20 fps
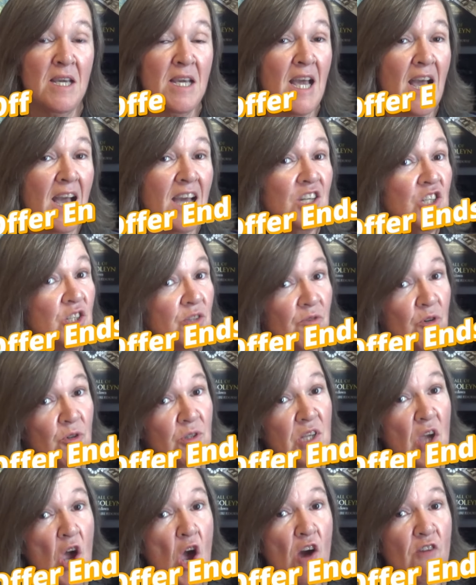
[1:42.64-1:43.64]
And you've got
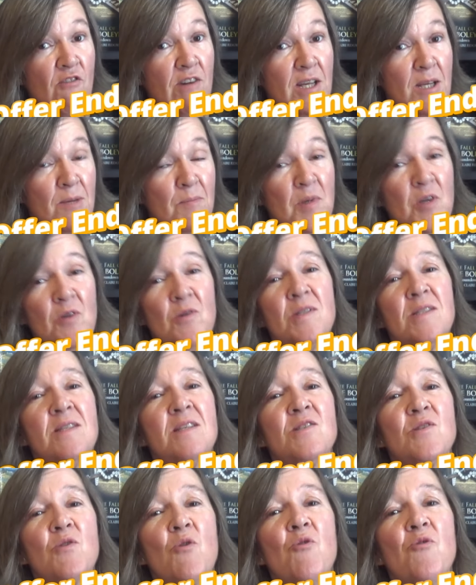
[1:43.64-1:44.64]
to hurry because
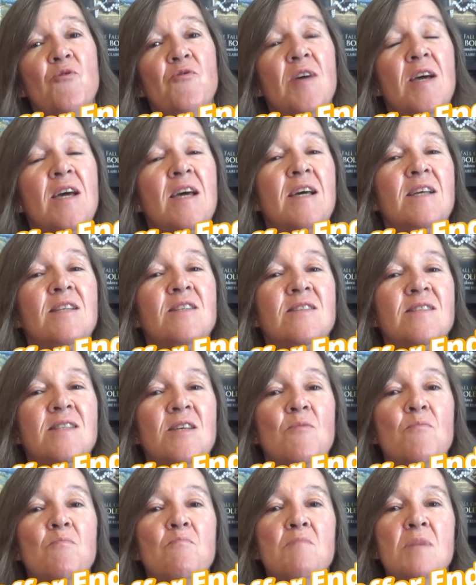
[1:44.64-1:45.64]
this offer ends
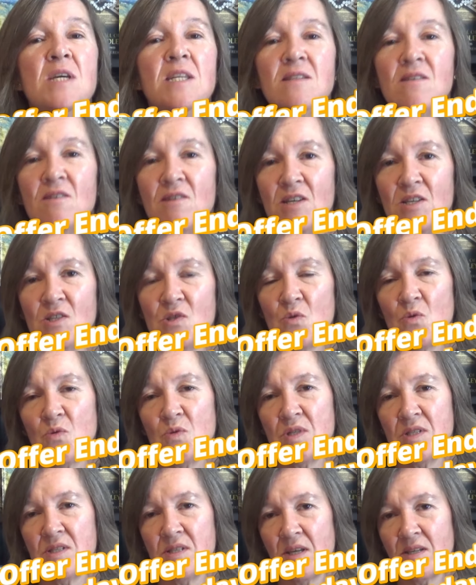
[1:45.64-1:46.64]
at midnight on
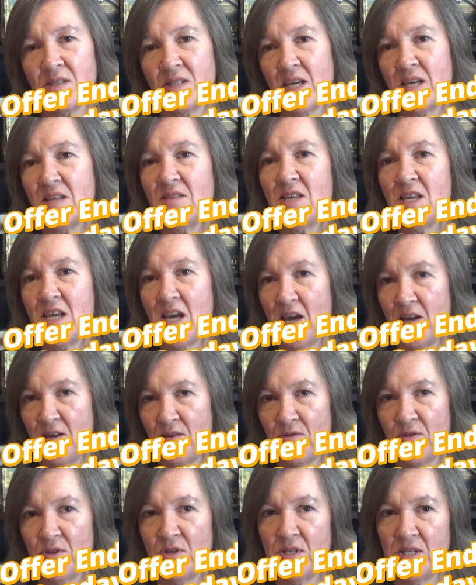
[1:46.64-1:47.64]
Sunday, the
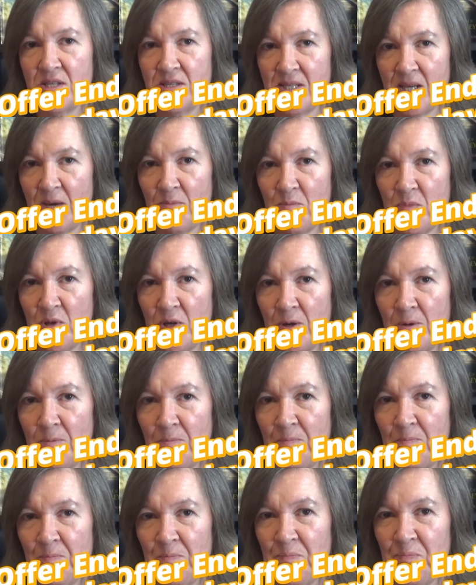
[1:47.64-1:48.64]
8th of December.
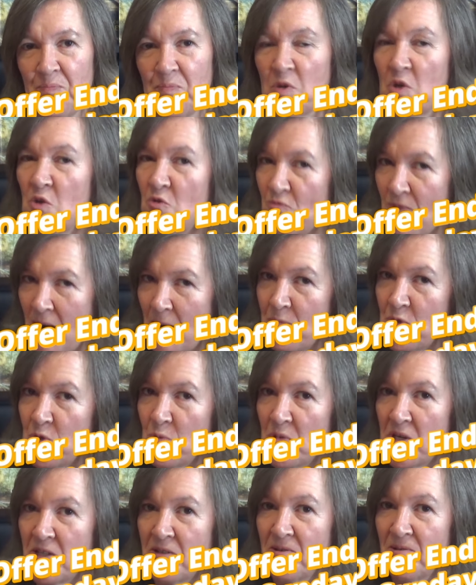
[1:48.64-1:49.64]
Grab your
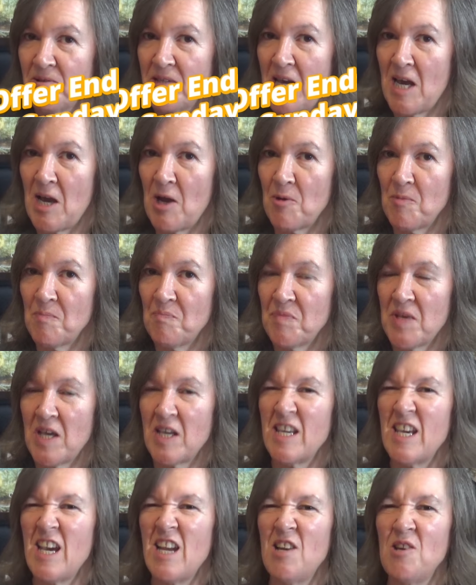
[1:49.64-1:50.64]
bundle now
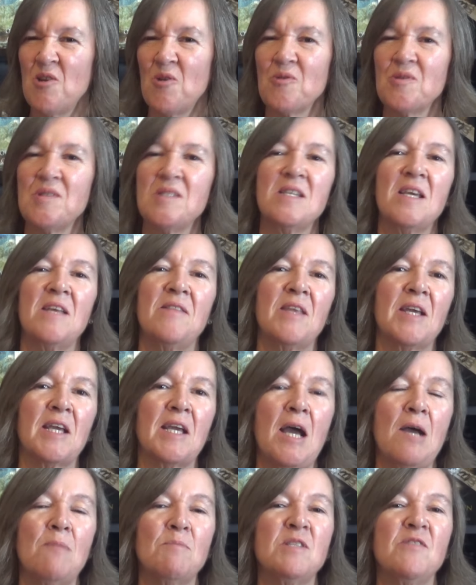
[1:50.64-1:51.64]
and get lost in the
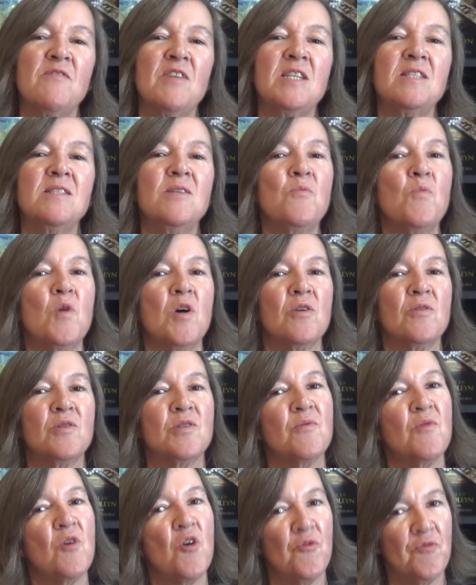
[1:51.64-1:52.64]
captivating world
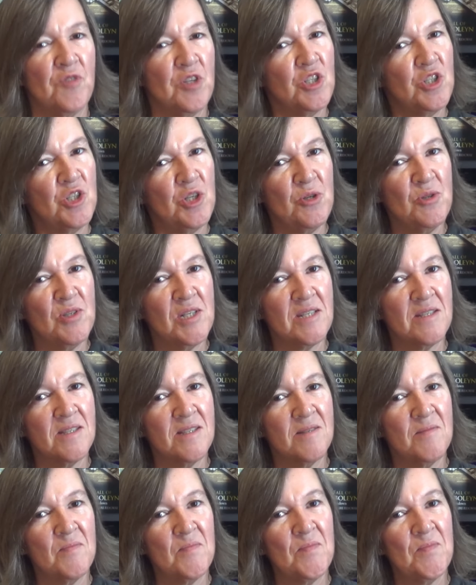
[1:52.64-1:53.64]
of the Tudors.